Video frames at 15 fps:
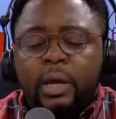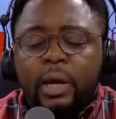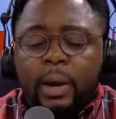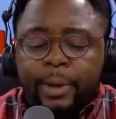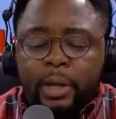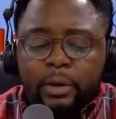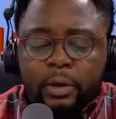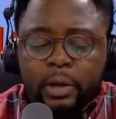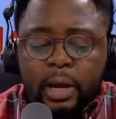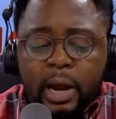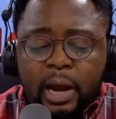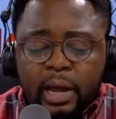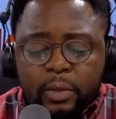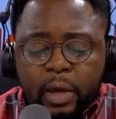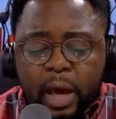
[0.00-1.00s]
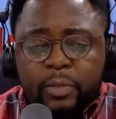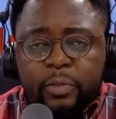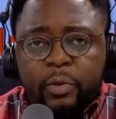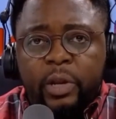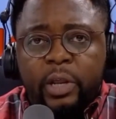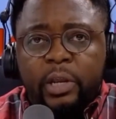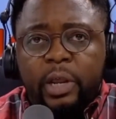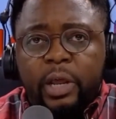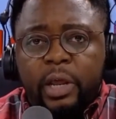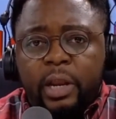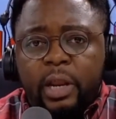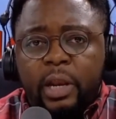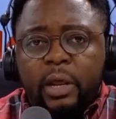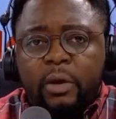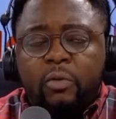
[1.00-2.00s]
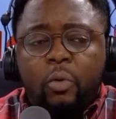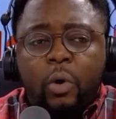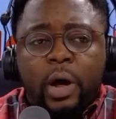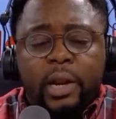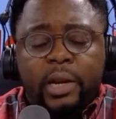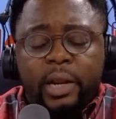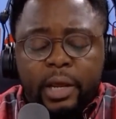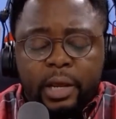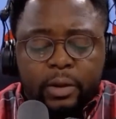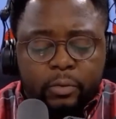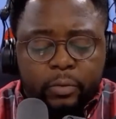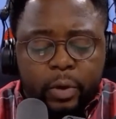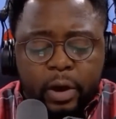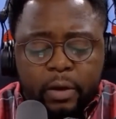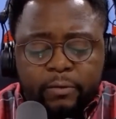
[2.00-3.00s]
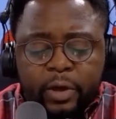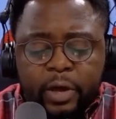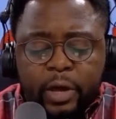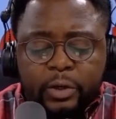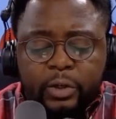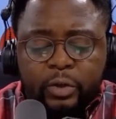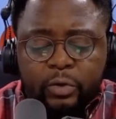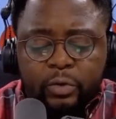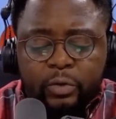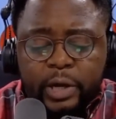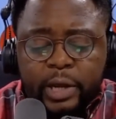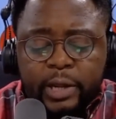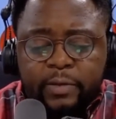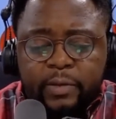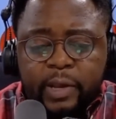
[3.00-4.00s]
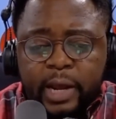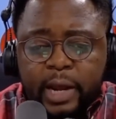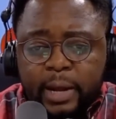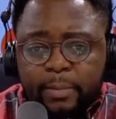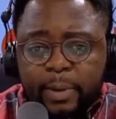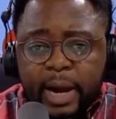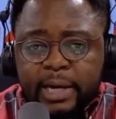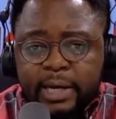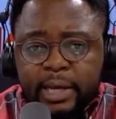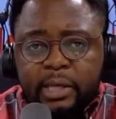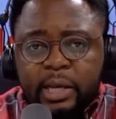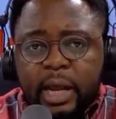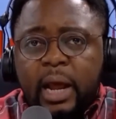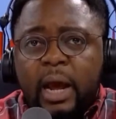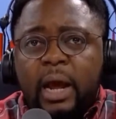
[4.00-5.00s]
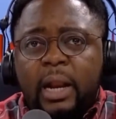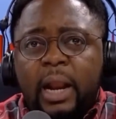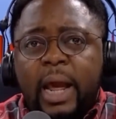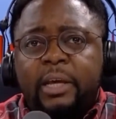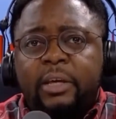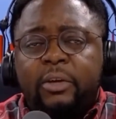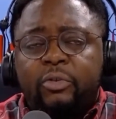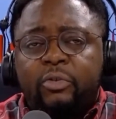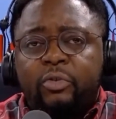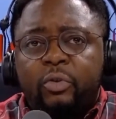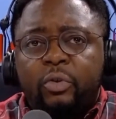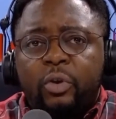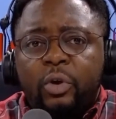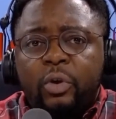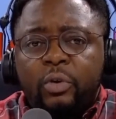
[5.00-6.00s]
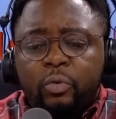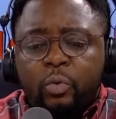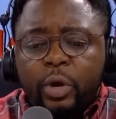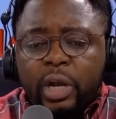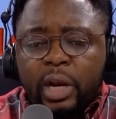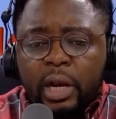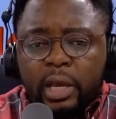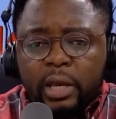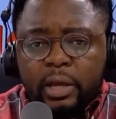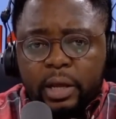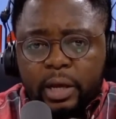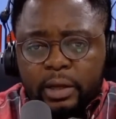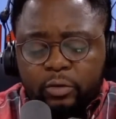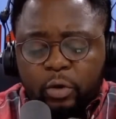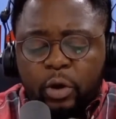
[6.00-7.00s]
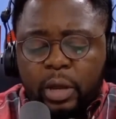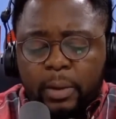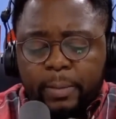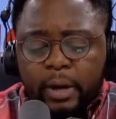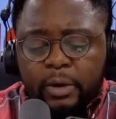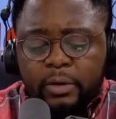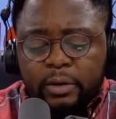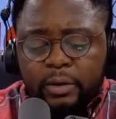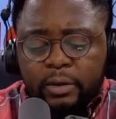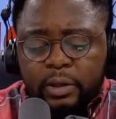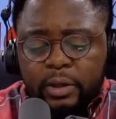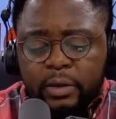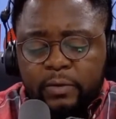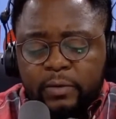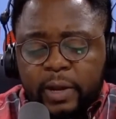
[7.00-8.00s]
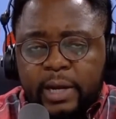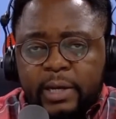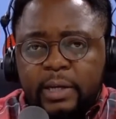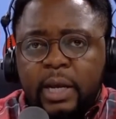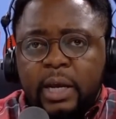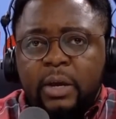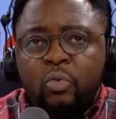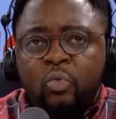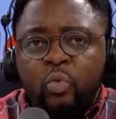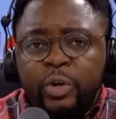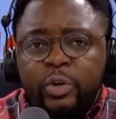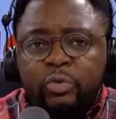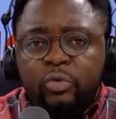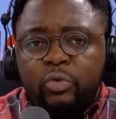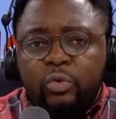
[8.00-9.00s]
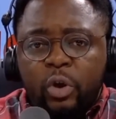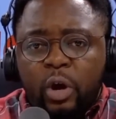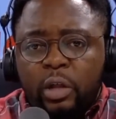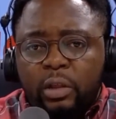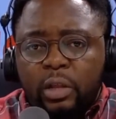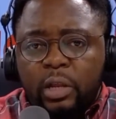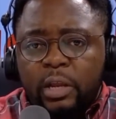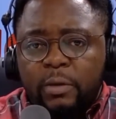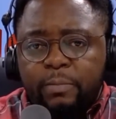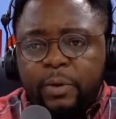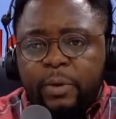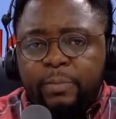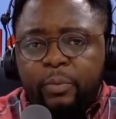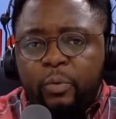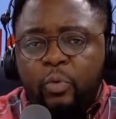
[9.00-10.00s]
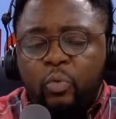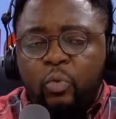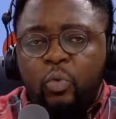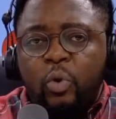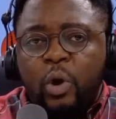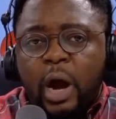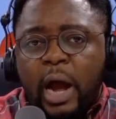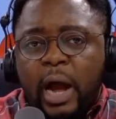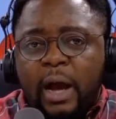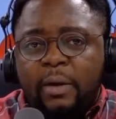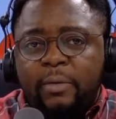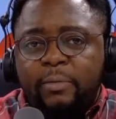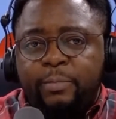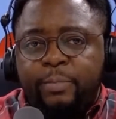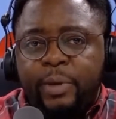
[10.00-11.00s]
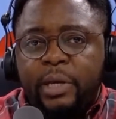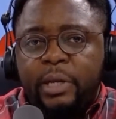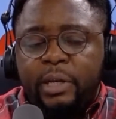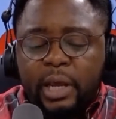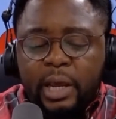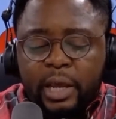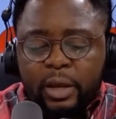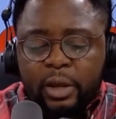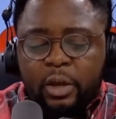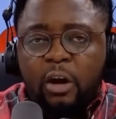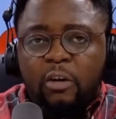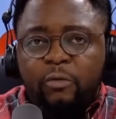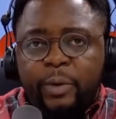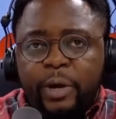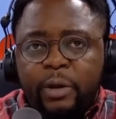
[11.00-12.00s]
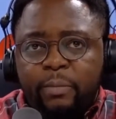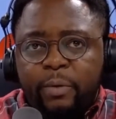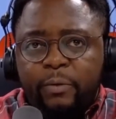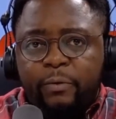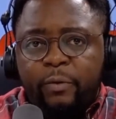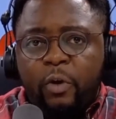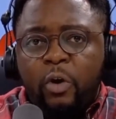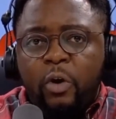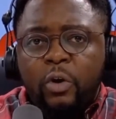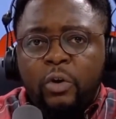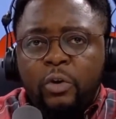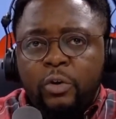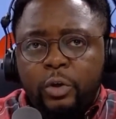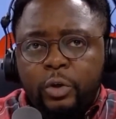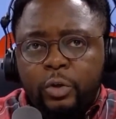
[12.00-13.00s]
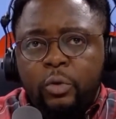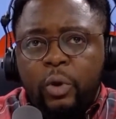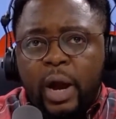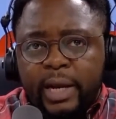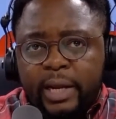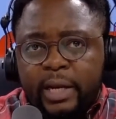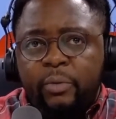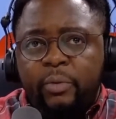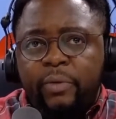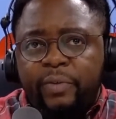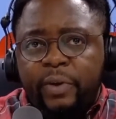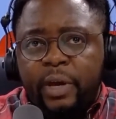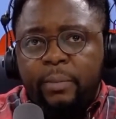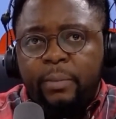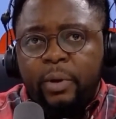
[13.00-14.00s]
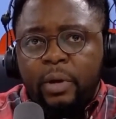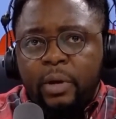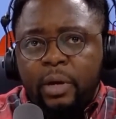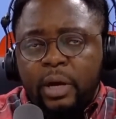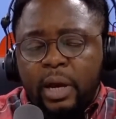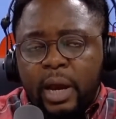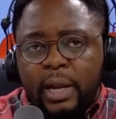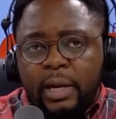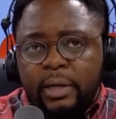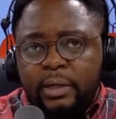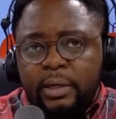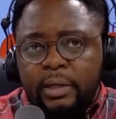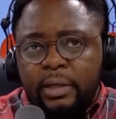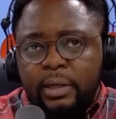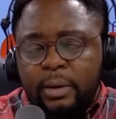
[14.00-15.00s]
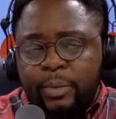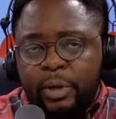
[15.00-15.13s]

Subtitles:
mean, Anthony, the one of the issues raised by Deji, and I'd like you to quickly talk about it. He said, we do not need people who are been in government before. Do you agree with him? And I mean,